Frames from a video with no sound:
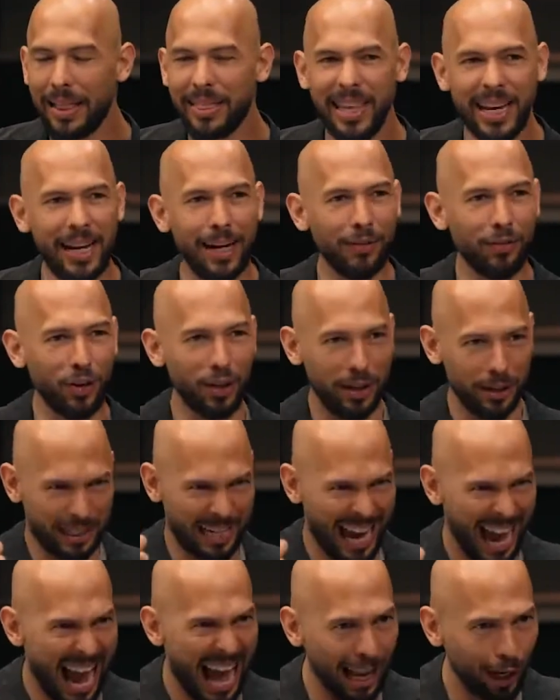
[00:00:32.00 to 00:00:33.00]
Think of the
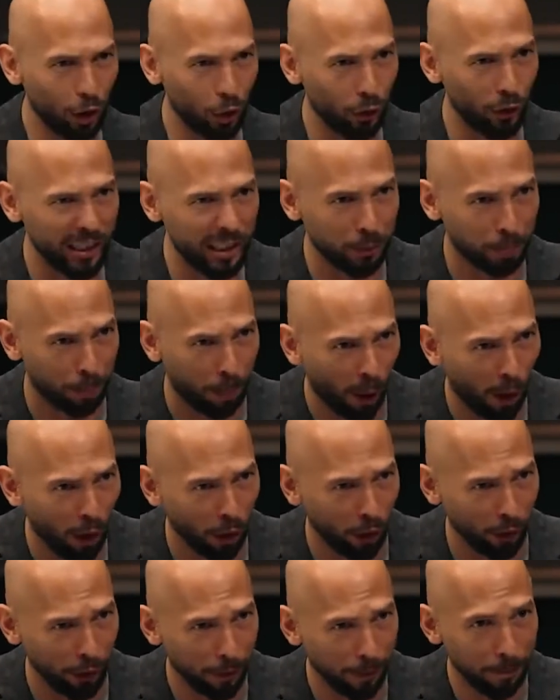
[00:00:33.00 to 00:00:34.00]
calories
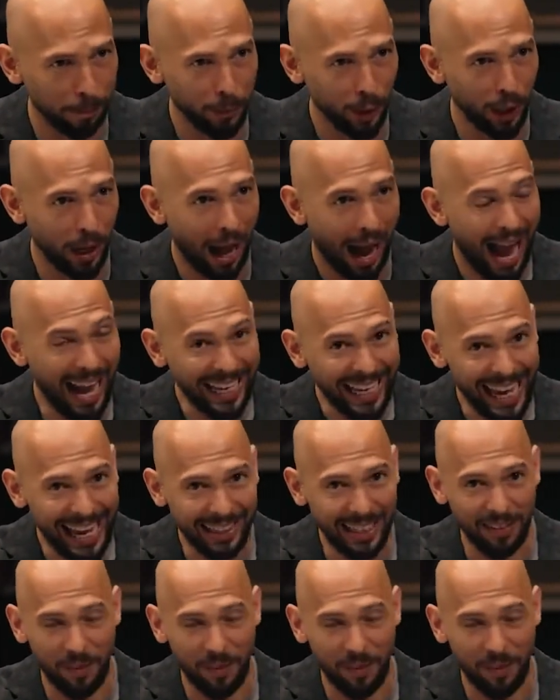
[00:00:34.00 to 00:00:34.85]
burnt. I can't